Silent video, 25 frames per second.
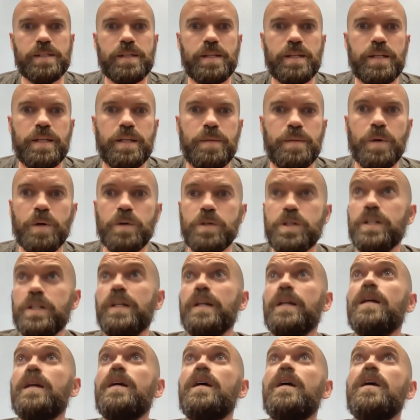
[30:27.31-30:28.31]
to the deep
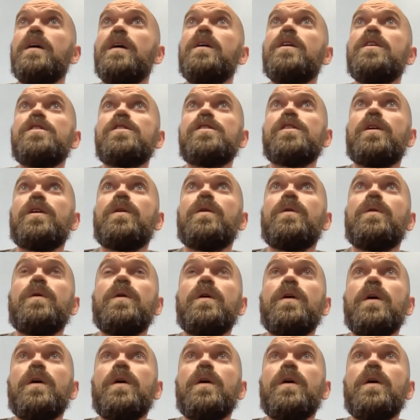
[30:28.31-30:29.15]
ocean. So